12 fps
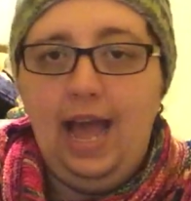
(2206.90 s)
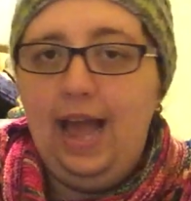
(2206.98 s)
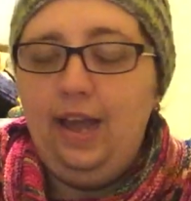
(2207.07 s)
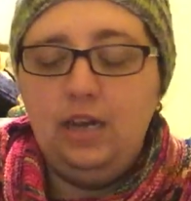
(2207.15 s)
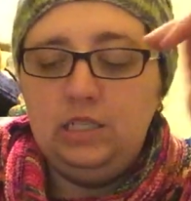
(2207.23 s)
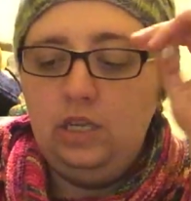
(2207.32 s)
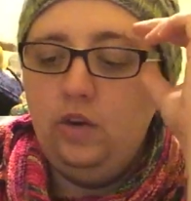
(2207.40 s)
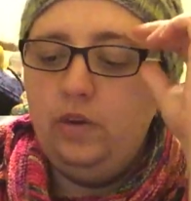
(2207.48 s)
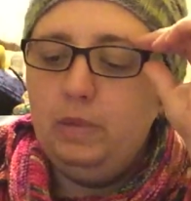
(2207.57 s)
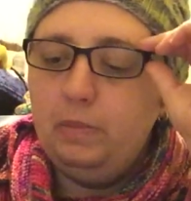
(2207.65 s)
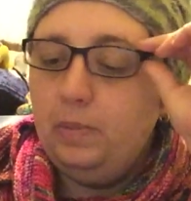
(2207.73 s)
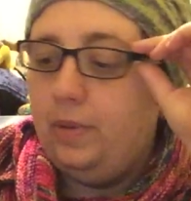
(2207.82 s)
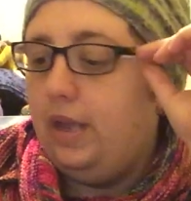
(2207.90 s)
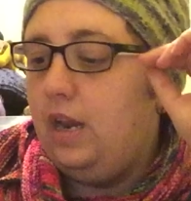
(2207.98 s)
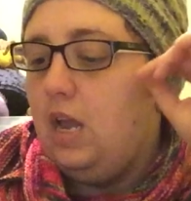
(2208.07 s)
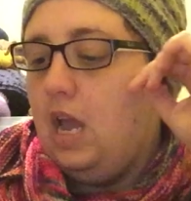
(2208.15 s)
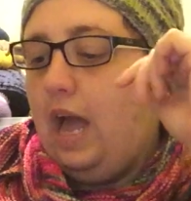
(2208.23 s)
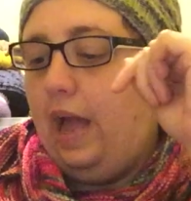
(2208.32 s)
I honestly don't remember. But
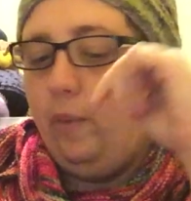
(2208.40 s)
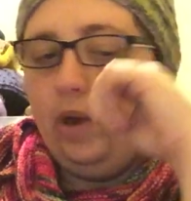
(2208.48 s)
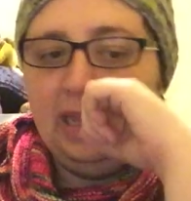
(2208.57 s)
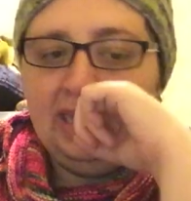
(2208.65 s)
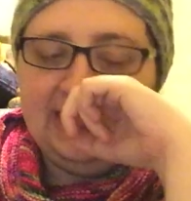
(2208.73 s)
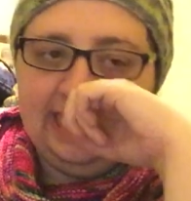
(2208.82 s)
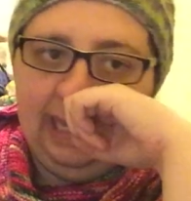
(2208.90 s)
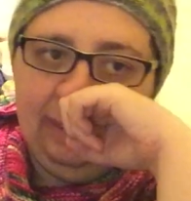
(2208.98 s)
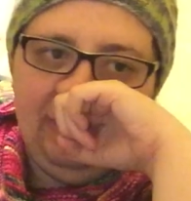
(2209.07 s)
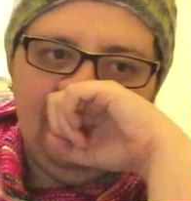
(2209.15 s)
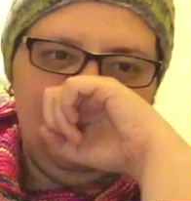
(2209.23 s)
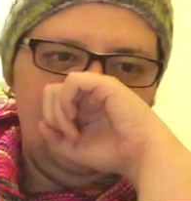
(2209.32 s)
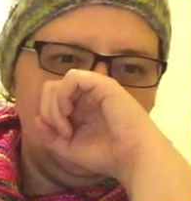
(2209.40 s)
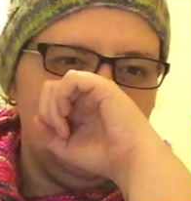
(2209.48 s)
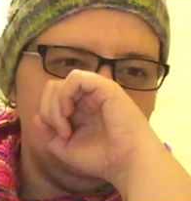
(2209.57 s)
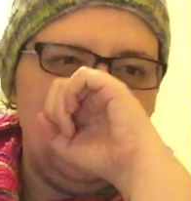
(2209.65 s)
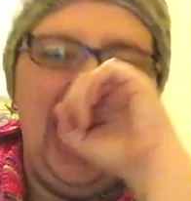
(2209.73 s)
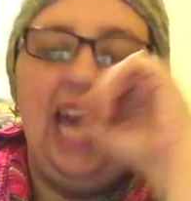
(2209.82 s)
I went on the site
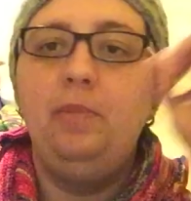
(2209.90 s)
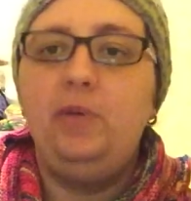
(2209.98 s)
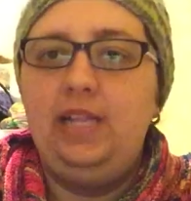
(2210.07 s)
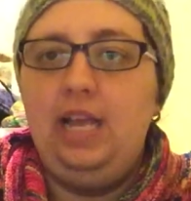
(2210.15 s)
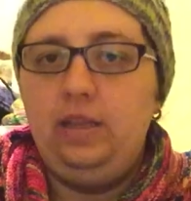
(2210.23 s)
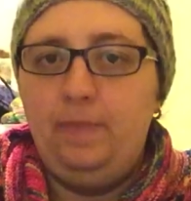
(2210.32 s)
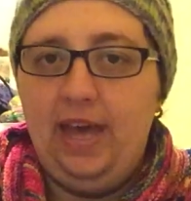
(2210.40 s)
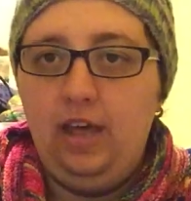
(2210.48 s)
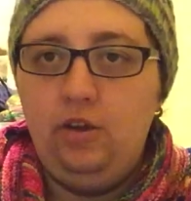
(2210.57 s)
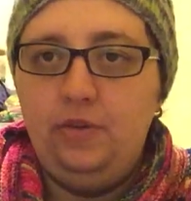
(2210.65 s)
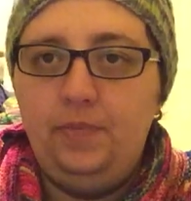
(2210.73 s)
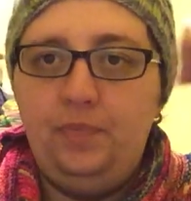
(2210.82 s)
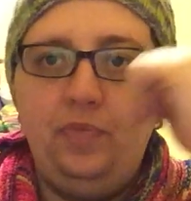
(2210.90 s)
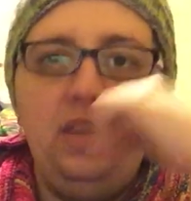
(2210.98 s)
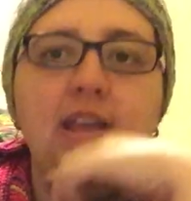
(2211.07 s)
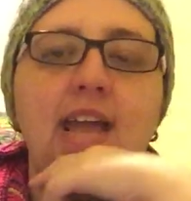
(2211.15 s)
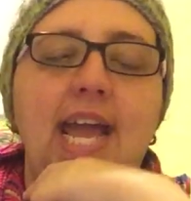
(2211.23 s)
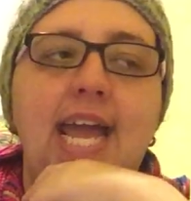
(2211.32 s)
because I had to print out the pattern.
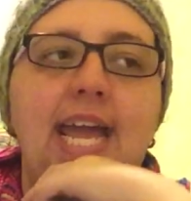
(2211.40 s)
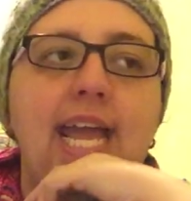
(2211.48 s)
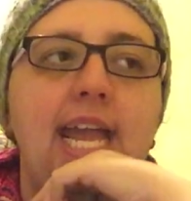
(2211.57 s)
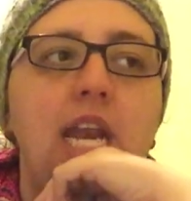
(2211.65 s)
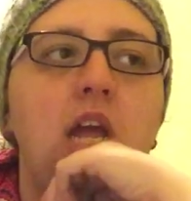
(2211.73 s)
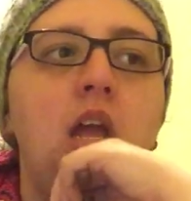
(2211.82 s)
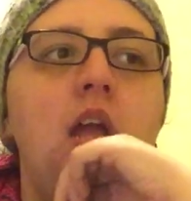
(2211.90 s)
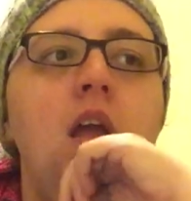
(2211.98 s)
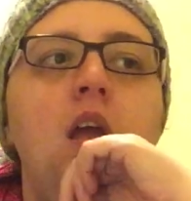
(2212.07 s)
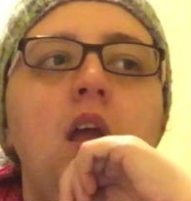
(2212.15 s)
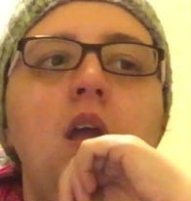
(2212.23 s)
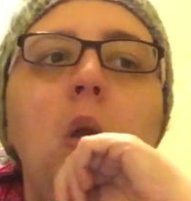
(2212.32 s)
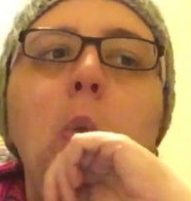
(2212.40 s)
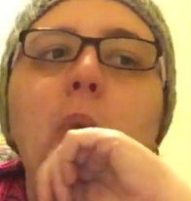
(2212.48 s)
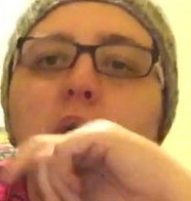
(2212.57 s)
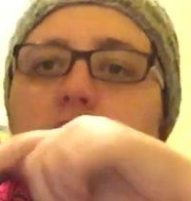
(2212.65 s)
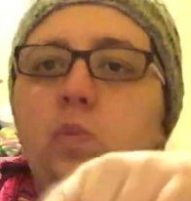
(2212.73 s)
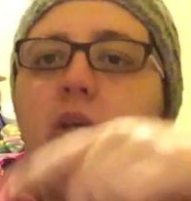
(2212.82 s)
And
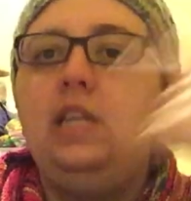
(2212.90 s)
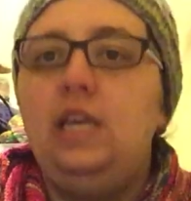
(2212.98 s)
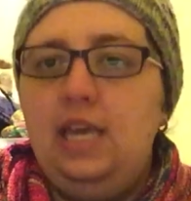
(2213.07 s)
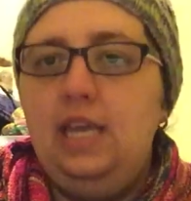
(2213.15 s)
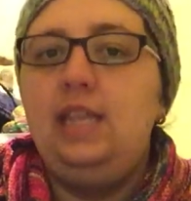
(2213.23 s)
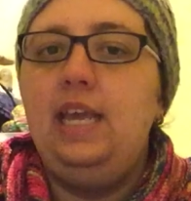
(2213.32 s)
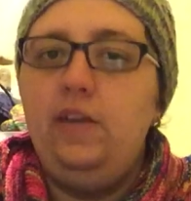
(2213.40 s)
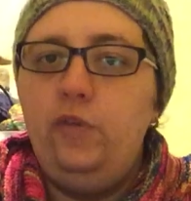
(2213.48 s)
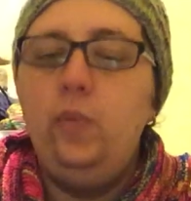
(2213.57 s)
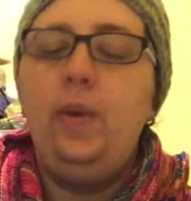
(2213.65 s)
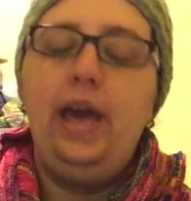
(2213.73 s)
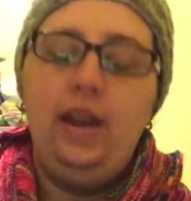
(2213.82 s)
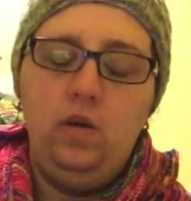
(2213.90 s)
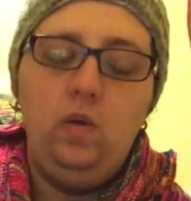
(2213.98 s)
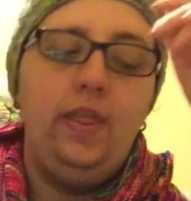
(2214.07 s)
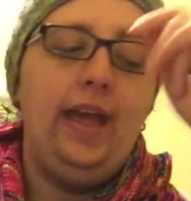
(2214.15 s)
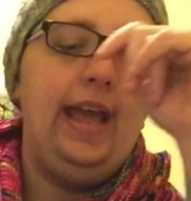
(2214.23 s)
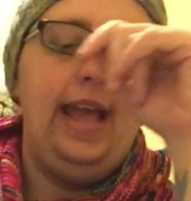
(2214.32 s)
because with the kit, they give you a pattern and
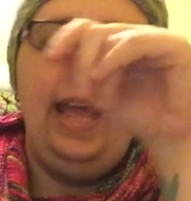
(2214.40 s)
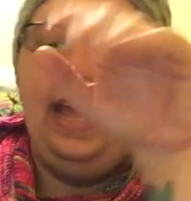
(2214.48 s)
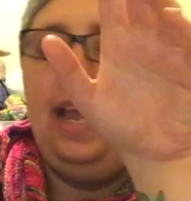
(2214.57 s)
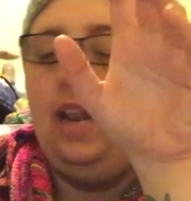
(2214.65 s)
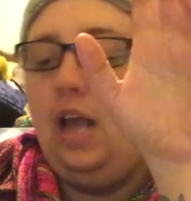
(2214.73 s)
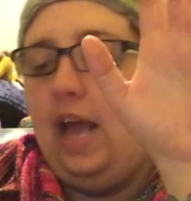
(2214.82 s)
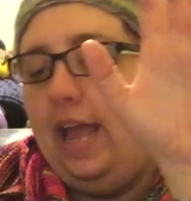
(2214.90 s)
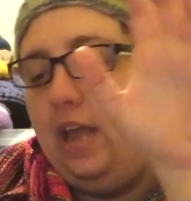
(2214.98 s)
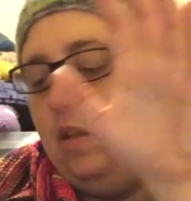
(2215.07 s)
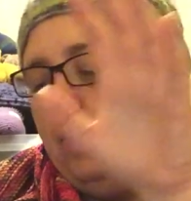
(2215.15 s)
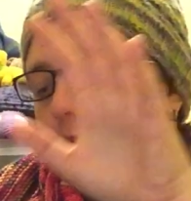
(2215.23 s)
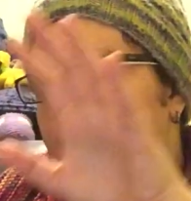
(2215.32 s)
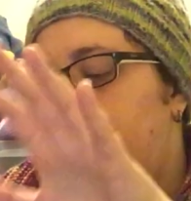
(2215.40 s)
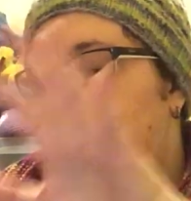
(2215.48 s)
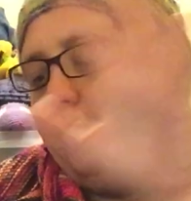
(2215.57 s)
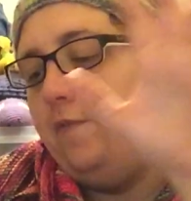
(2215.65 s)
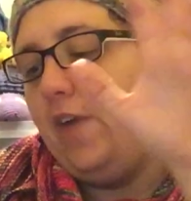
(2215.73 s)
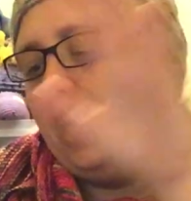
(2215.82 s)
all that. And I
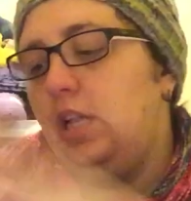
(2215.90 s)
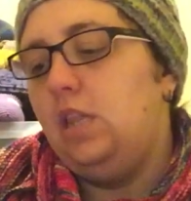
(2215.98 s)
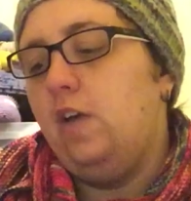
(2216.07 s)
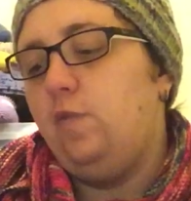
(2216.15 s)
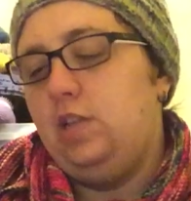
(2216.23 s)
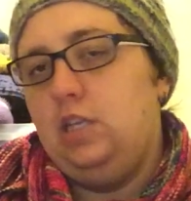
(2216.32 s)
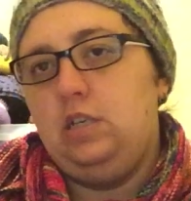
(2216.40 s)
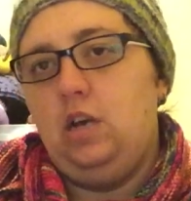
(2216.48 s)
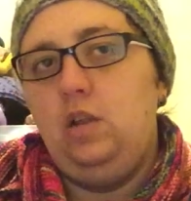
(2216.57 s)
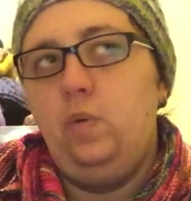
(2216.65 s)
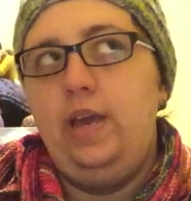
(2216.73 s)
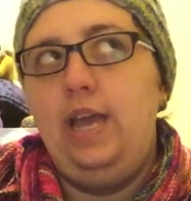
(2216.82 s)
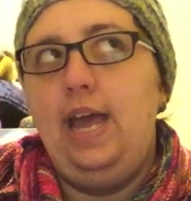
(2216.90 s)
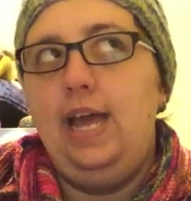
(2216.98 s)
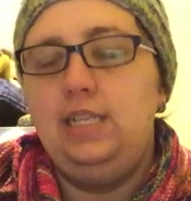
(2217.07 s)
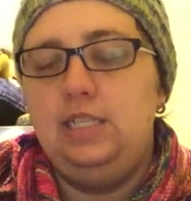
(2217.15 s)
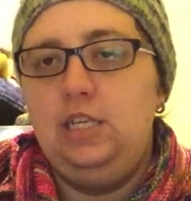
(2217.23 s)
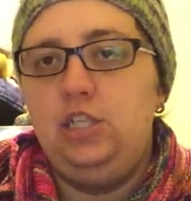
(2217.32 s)
fell in love with this colorway,
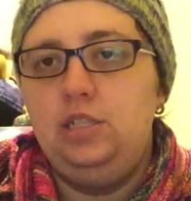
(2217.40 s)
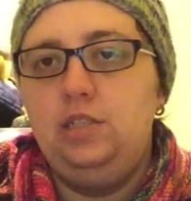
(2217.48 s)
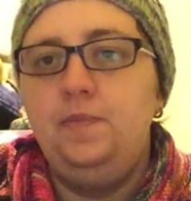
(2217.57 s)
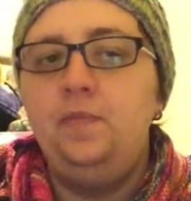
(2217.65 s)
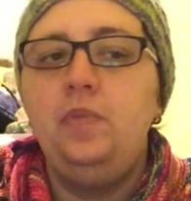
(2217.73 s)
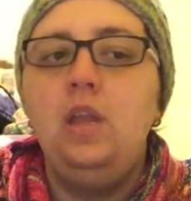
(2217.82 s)
Add Stitches.